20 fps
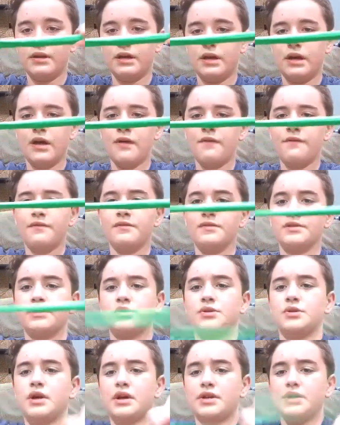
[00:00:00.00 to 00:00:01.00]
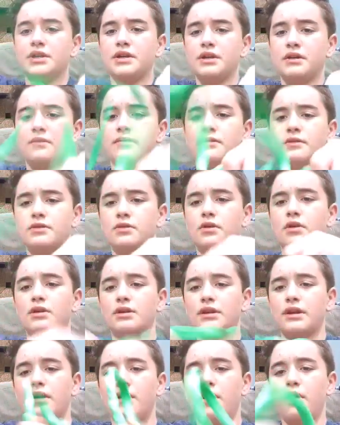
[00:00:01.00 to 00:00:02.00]
tough and stretchy, so it doesn't
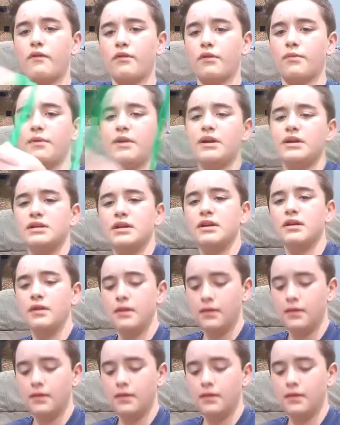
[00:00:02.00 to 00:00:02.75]
get all over the place.